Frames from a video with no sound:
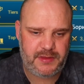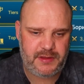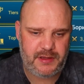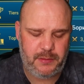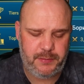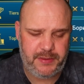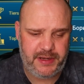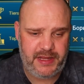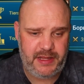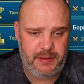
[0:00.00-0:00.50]
I
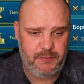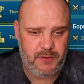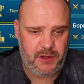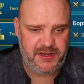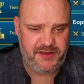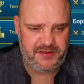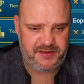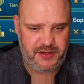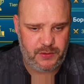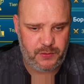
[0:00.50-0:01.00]
mean he might
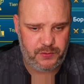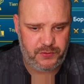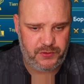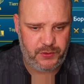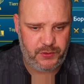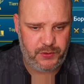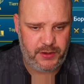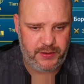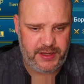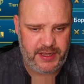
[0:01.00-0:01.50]
still do
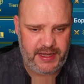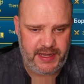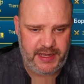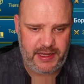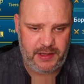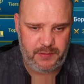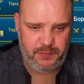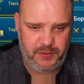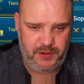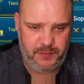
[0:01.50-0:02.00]
okay,
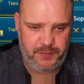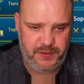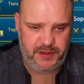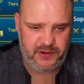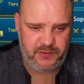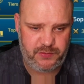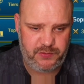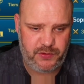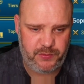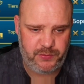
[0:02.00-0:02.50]
but the
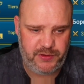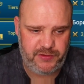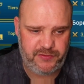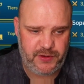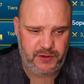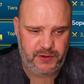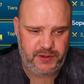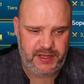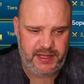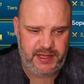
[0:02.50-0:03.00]
biggest problem you've
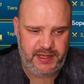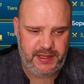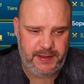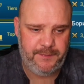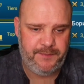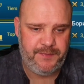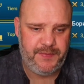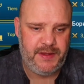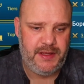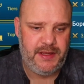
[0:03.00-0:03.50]
got here
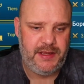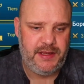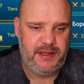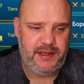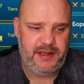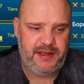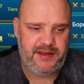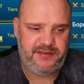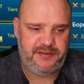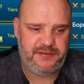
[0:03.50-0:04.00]

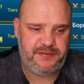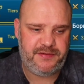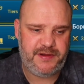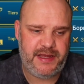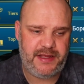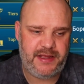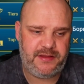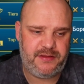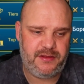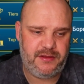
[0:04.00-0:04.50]
is the
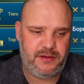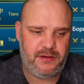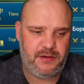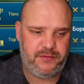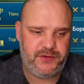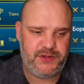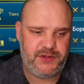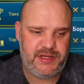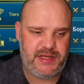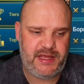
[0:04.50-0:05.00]
fact that
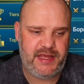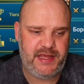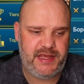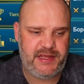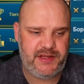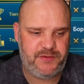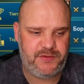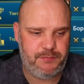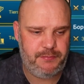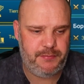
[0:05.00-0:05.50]
obviously
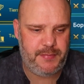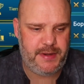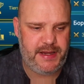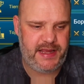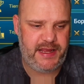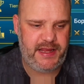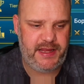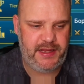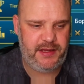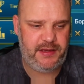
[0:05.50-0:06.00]
his
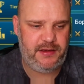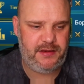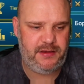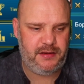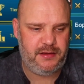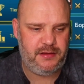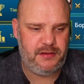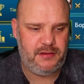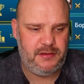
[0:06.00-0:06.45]
main